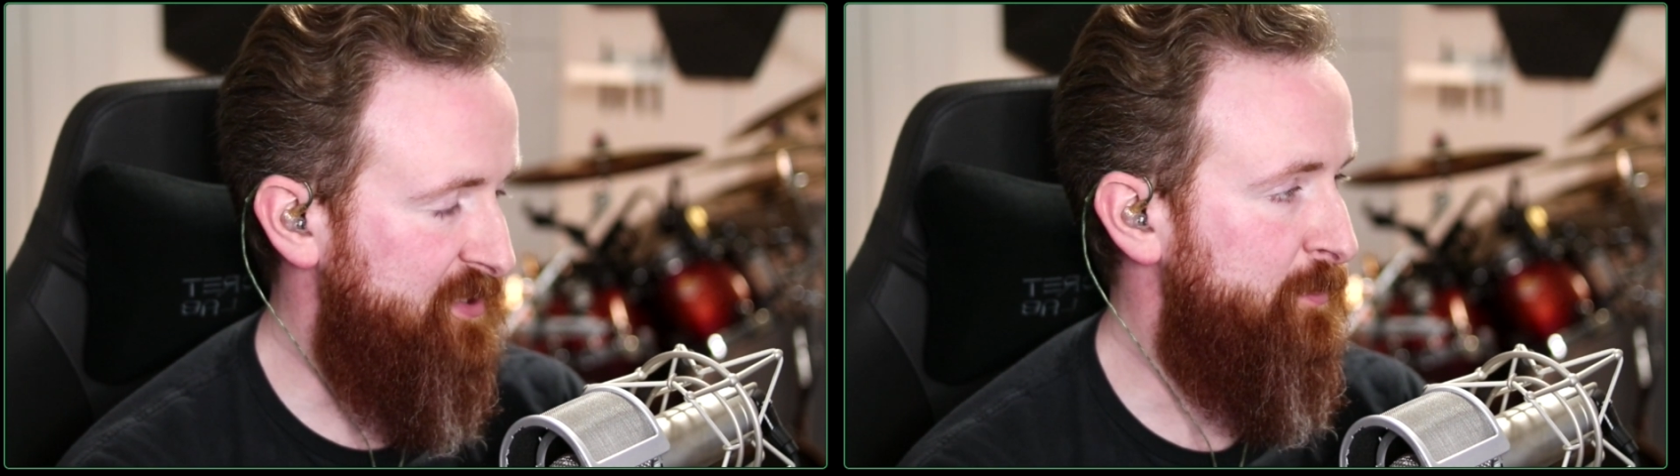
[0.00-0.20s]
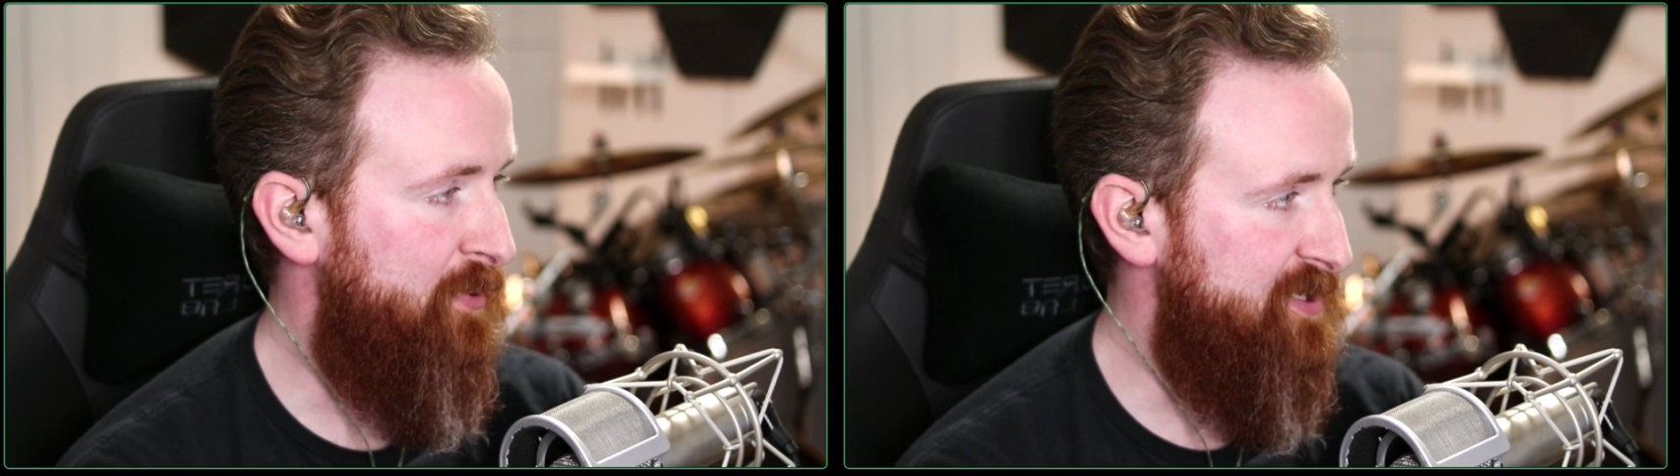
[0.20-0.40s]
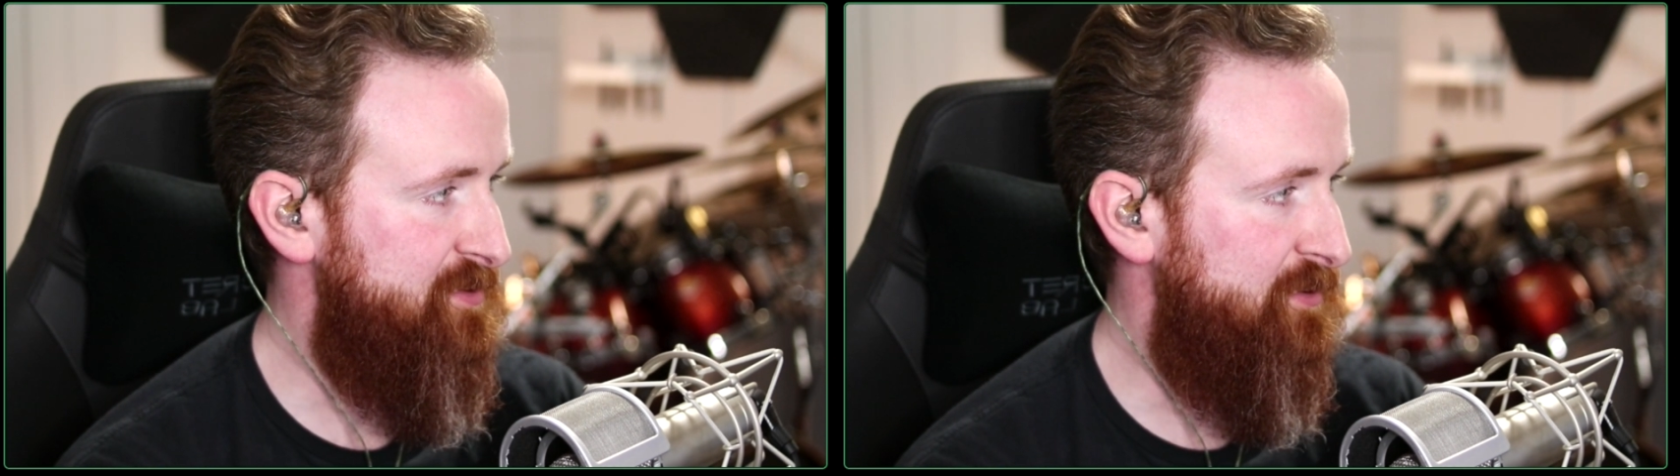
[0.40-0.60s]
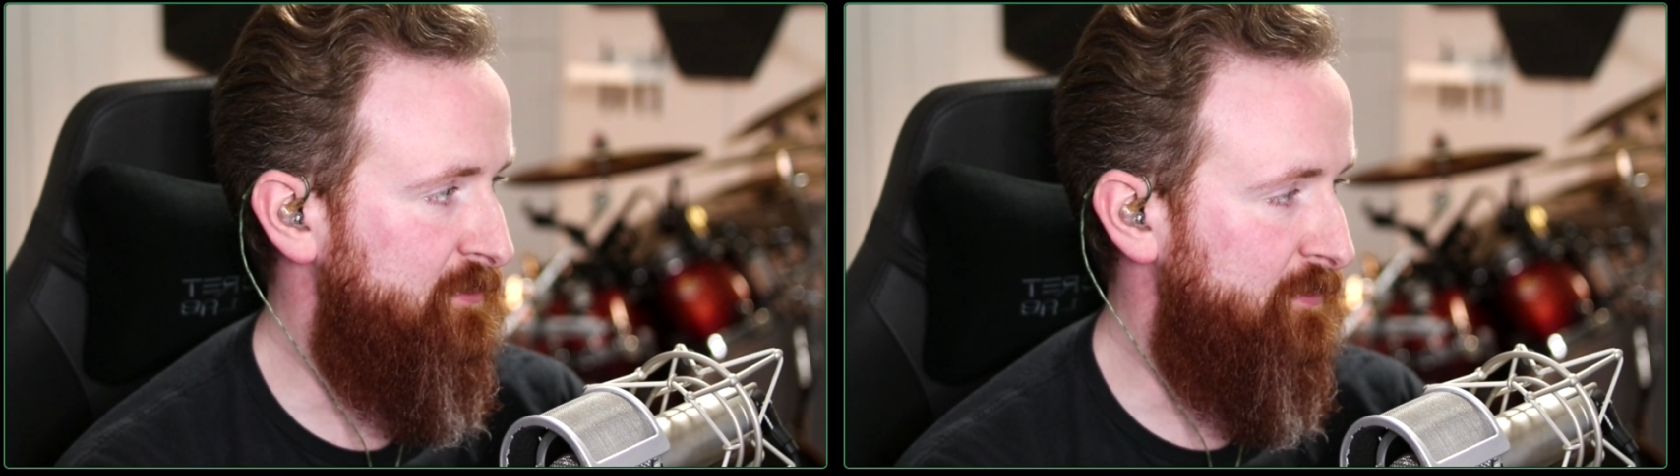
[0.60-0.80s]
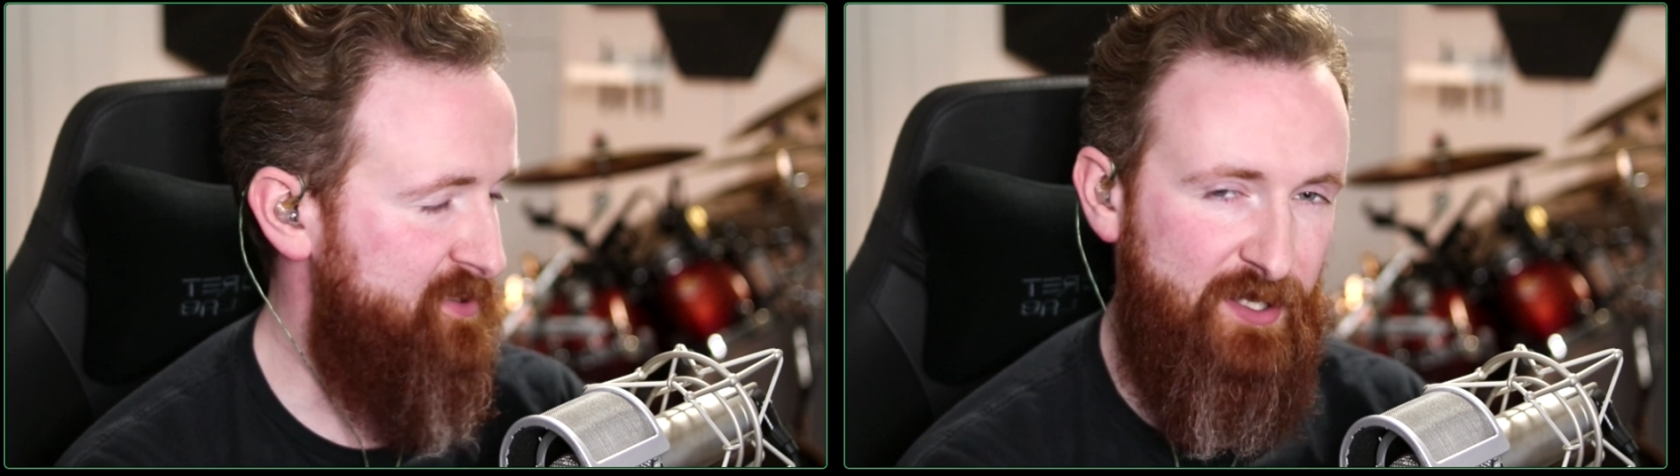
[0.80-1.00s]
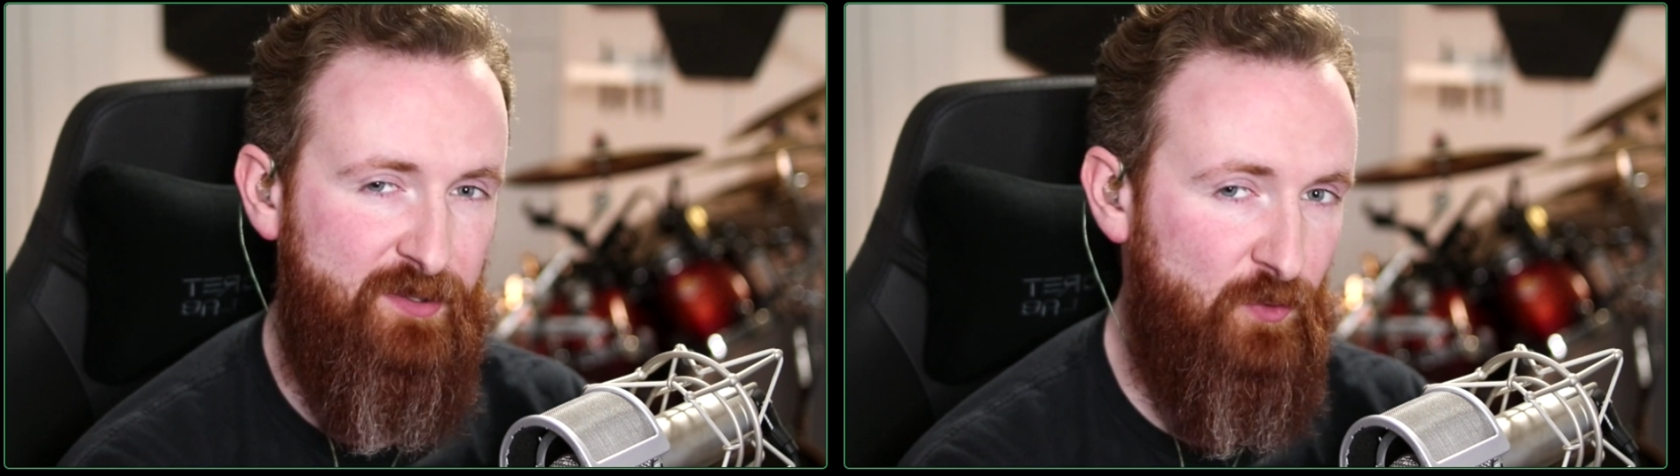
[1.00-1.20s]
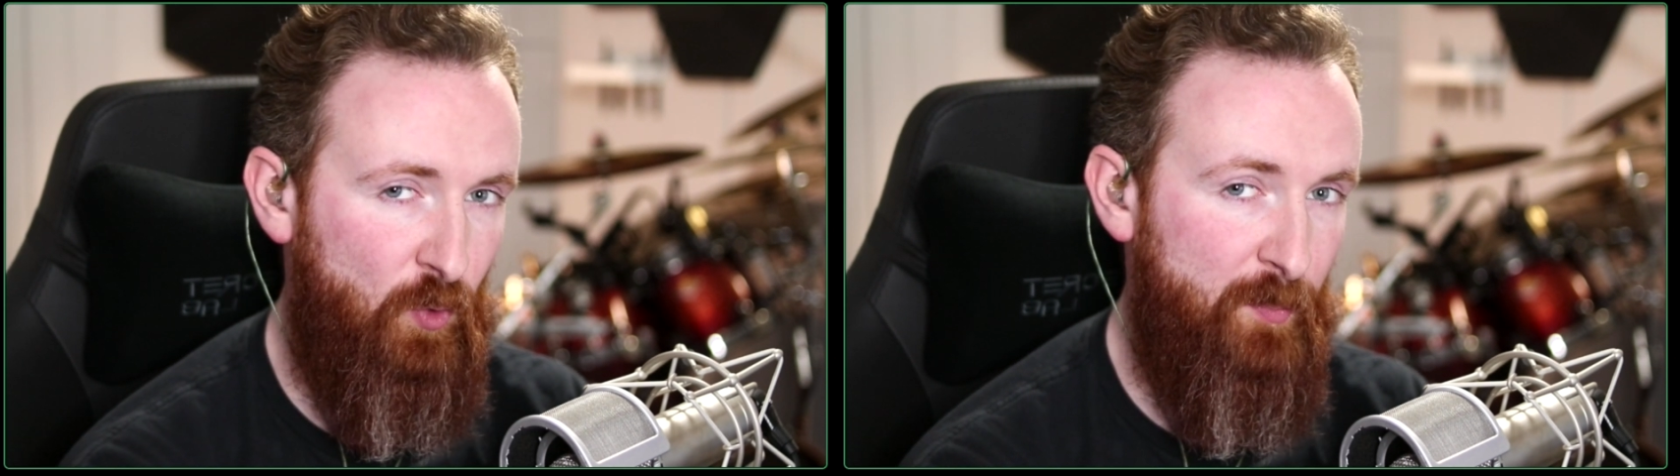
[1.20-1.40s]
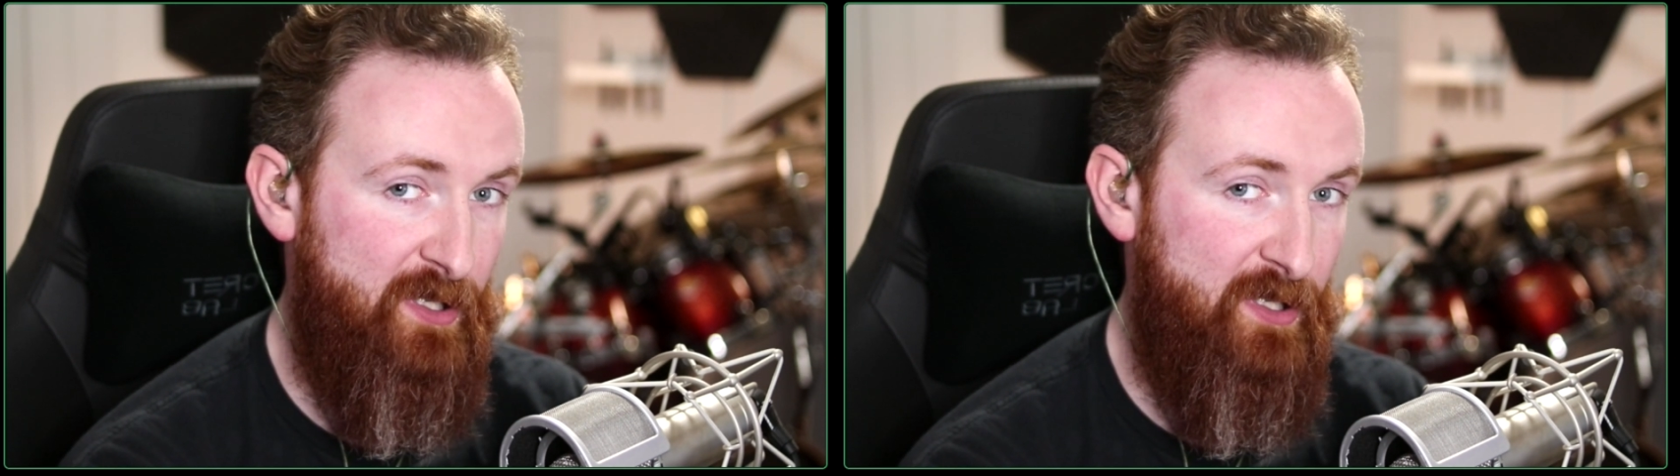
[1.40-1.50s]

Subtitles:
the precedent and set the norm,